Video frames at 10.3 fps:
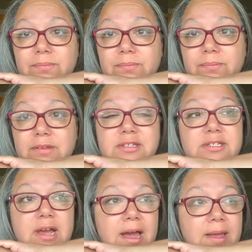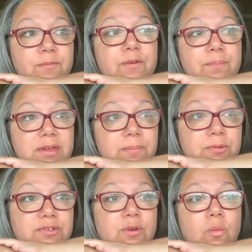It's time for
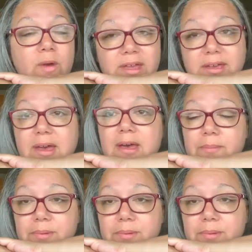people to wake up.